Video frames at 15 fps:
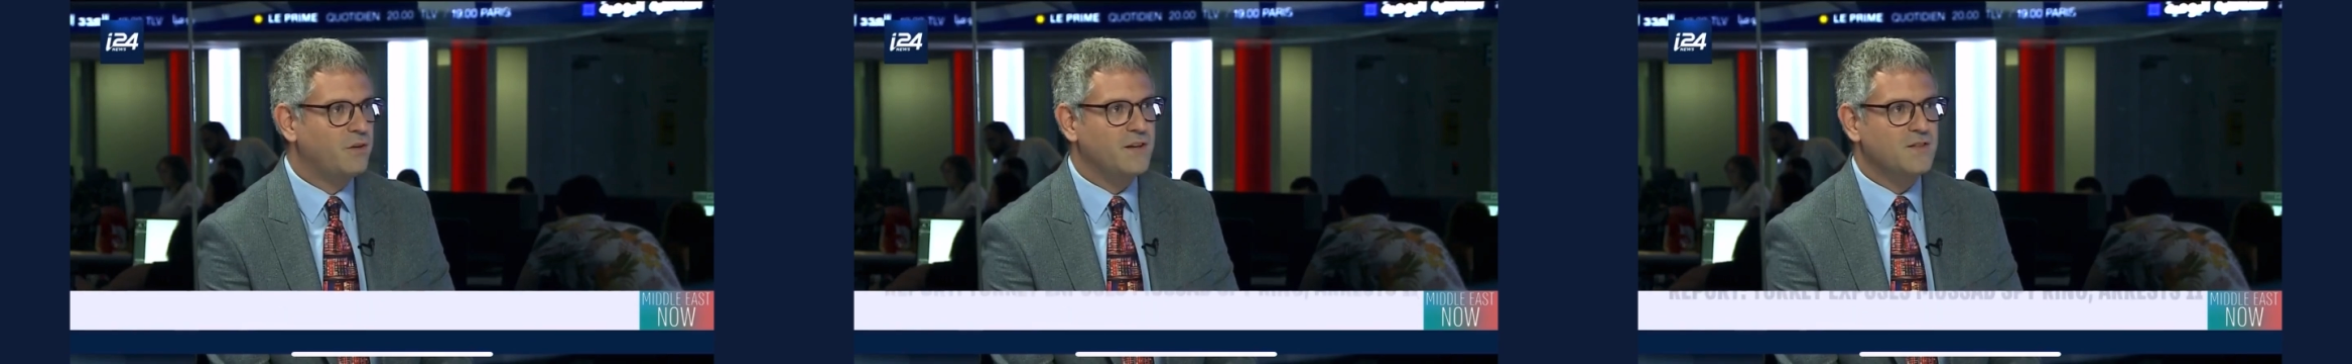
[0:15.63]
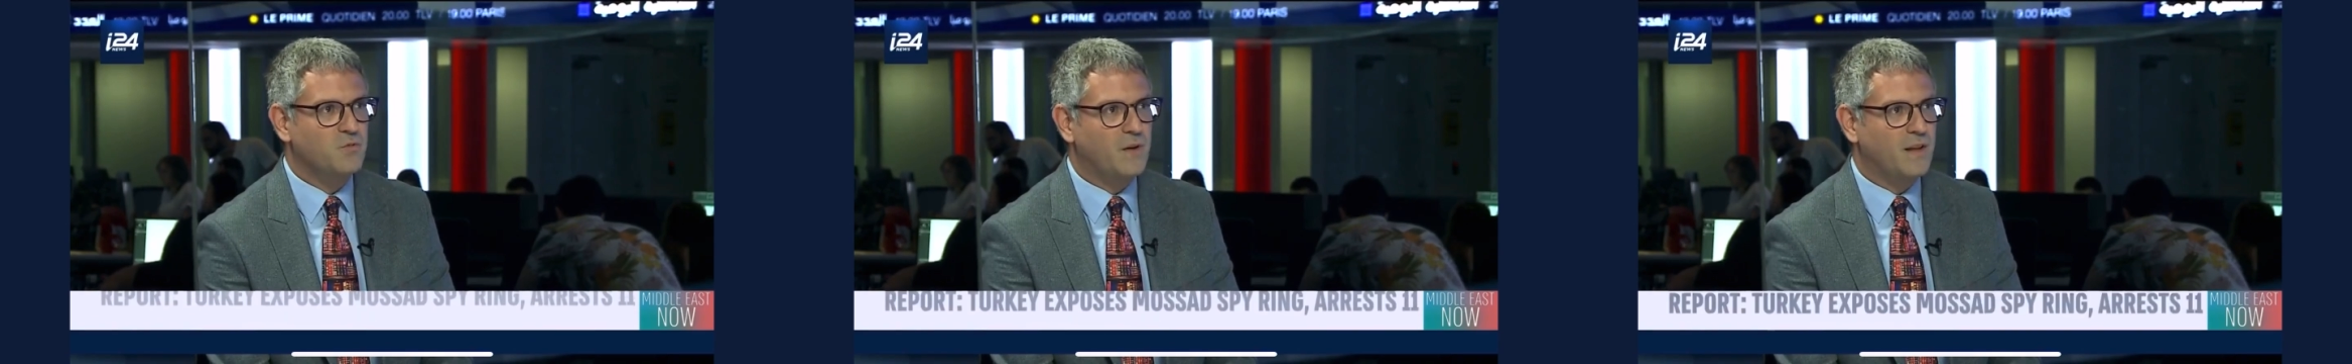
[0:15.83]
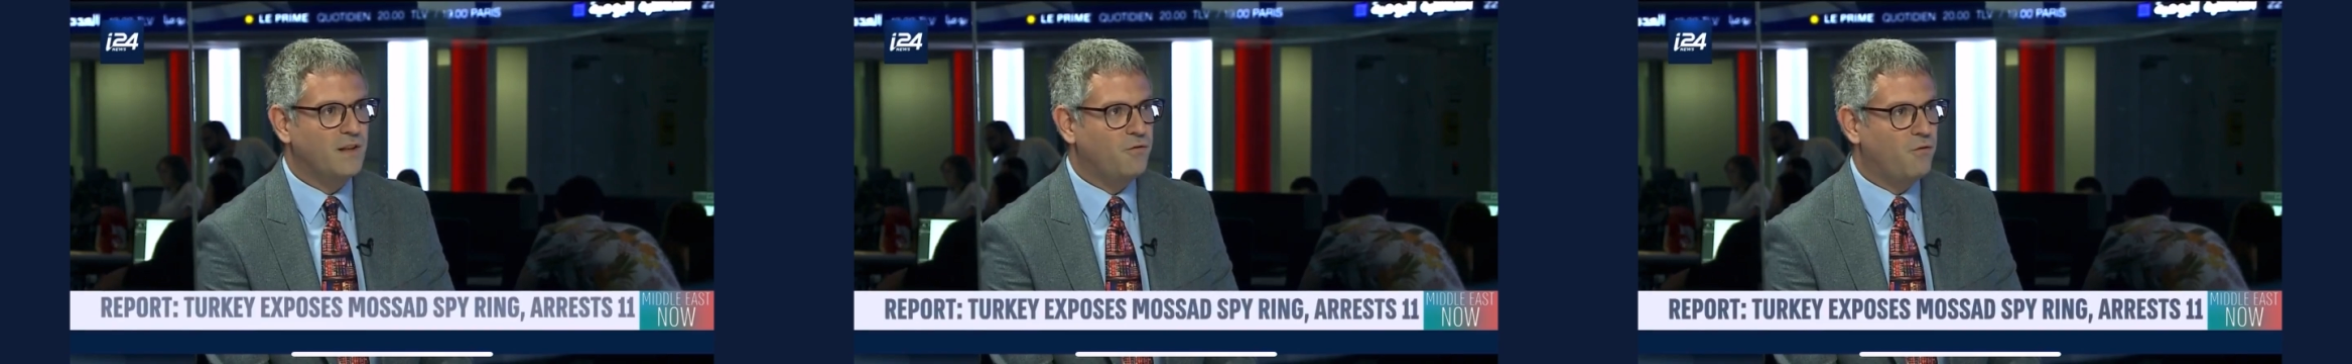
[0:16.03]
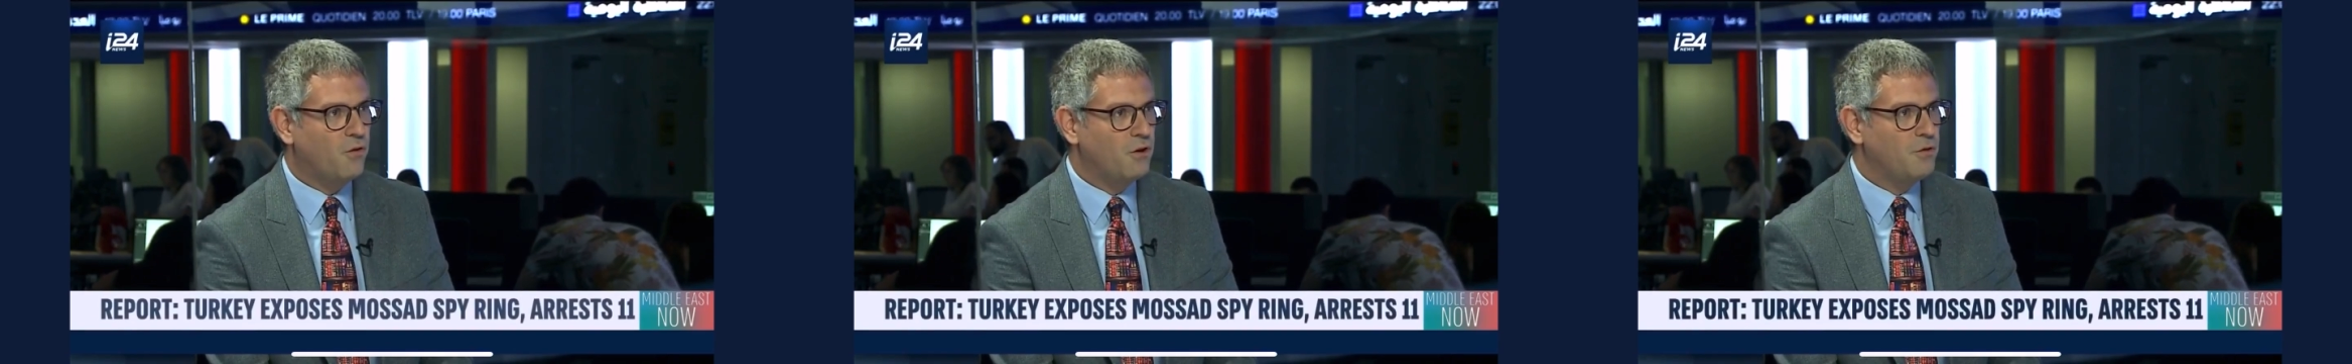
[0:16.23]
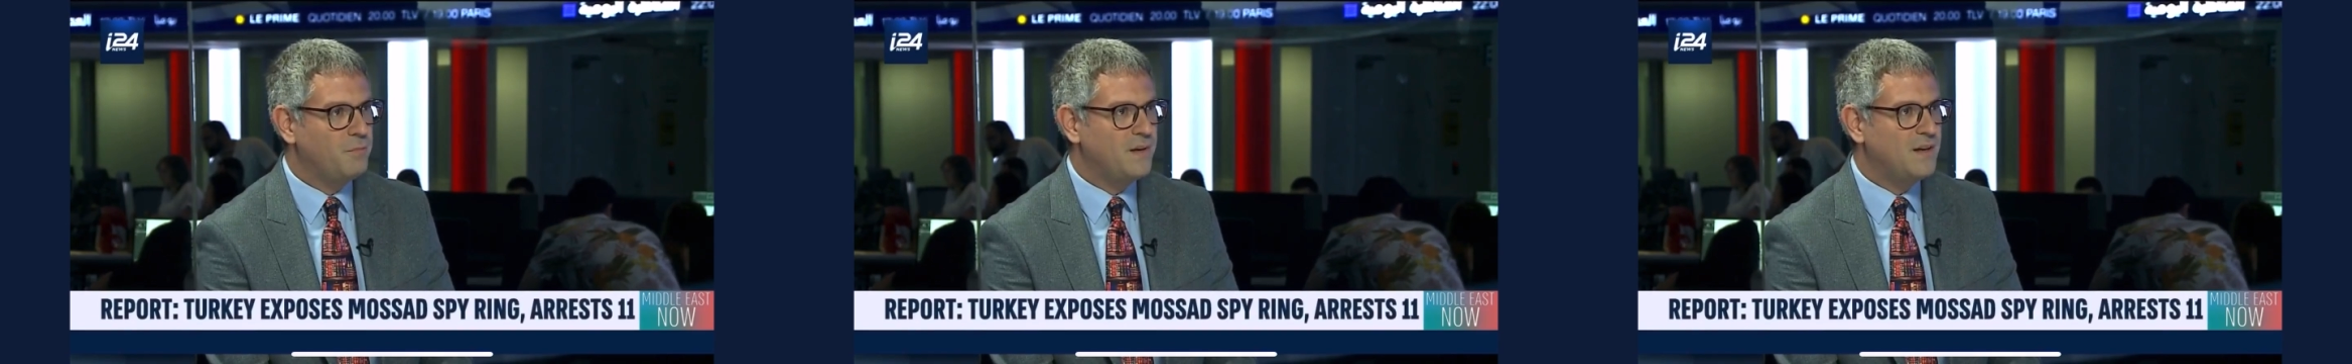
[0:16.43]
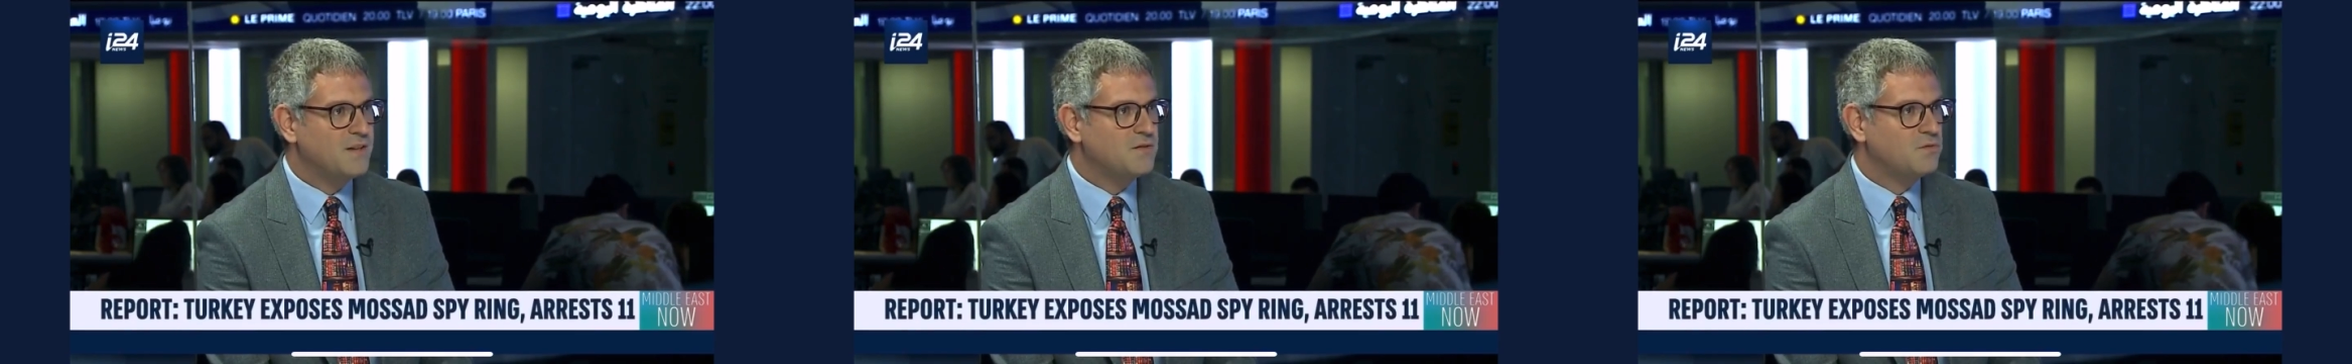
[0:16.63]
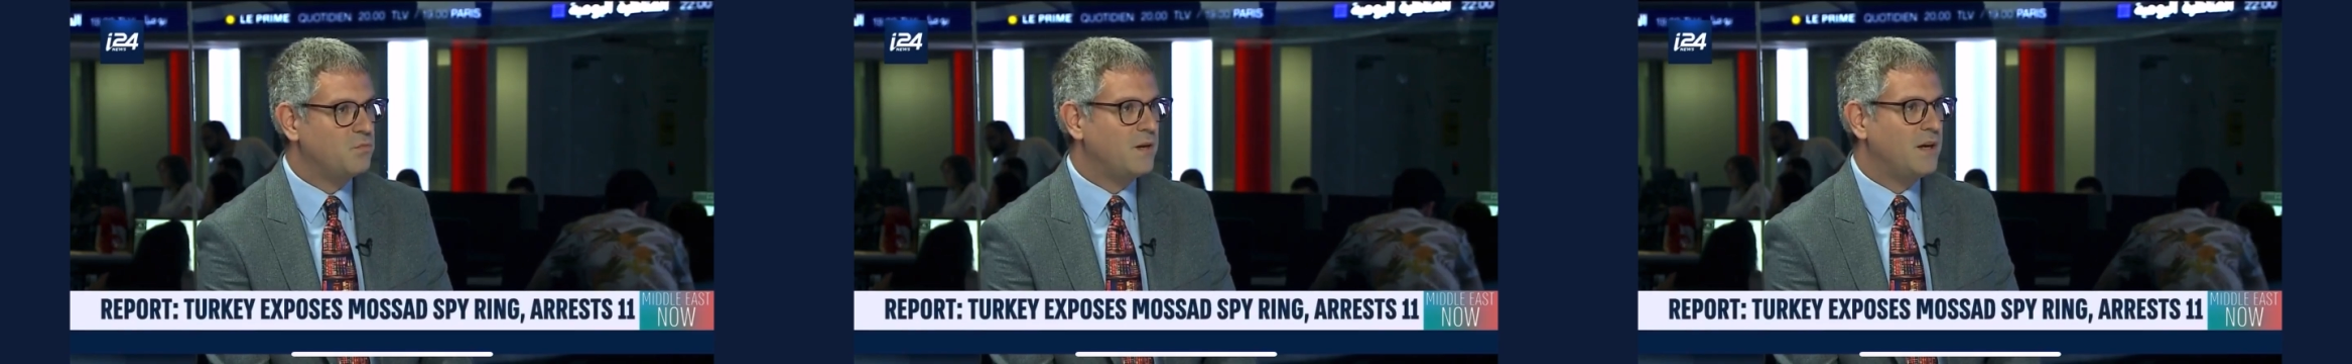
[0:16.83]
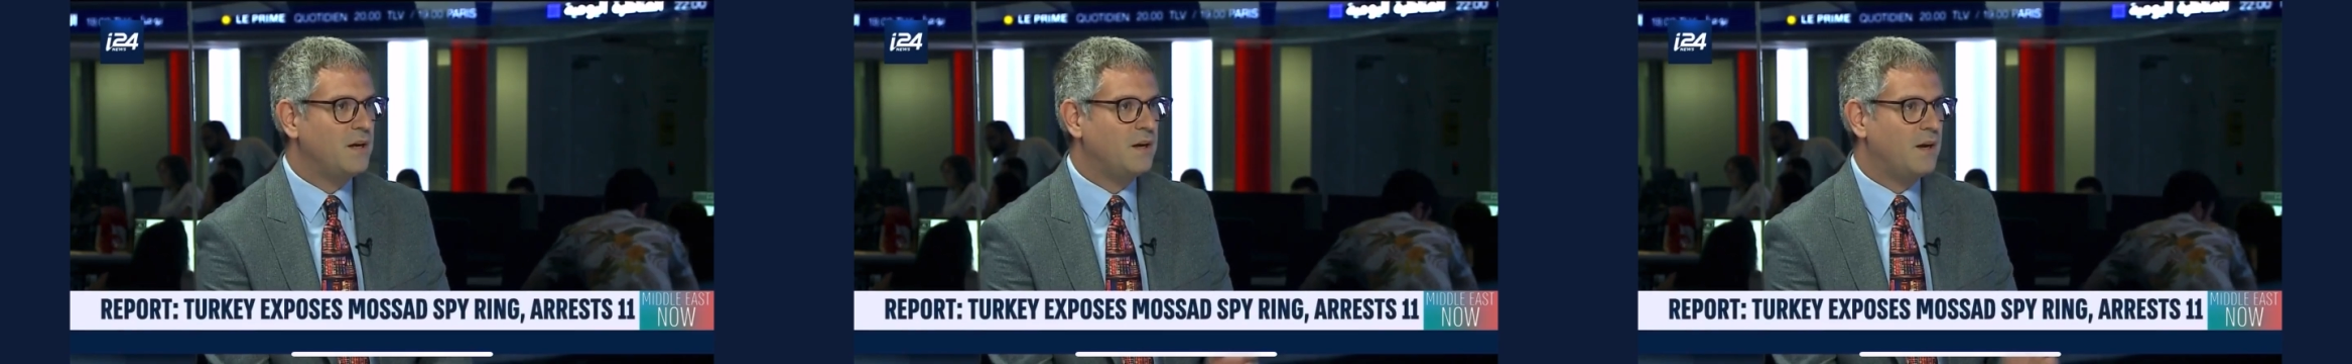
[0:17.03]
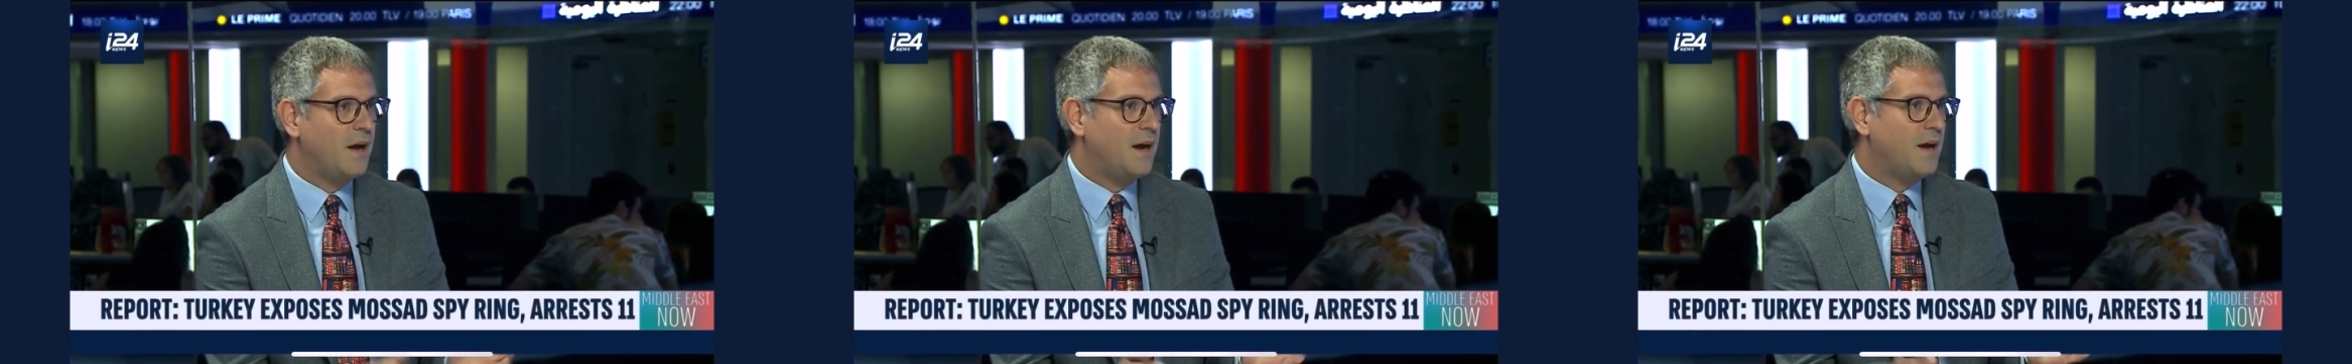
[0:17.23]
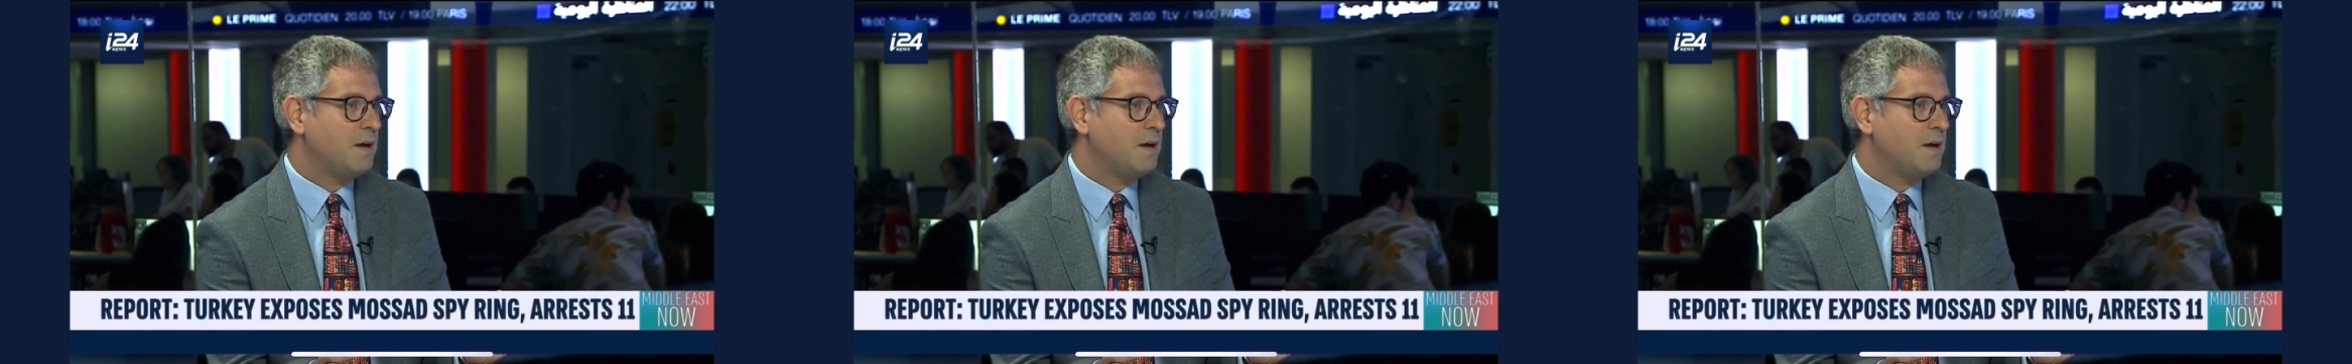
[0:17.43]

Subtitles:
the Israeli Foreign Ministry,